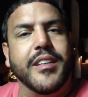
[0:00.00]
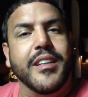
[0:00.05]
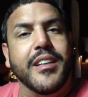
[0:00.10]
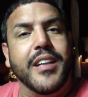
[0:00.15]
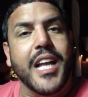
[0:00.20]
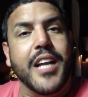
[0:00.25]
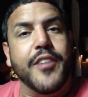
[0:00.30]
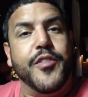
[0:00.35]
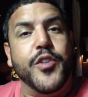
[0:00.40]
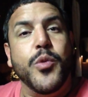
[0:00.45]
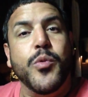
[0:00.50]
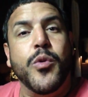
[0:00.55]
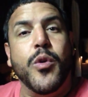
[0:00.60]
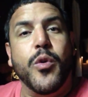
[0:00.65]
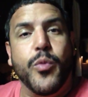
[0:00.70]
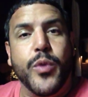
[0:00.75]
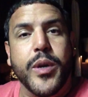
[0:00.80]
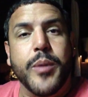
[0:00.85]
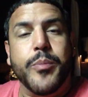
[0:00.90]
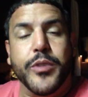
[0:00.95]
in life you
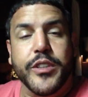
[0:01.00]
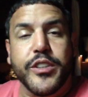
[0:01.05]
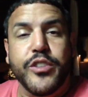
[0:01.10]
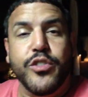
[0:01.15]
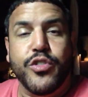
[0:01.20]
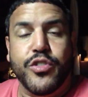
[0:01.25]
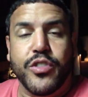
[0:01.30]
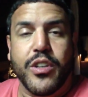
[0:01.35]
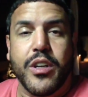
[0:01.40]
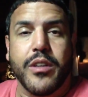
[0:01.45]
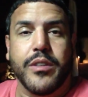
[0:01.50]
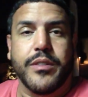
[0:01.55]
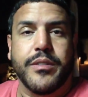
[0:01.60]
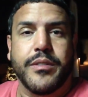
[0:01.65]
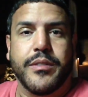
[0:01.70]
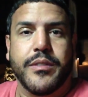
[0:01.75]
will reap what you sow.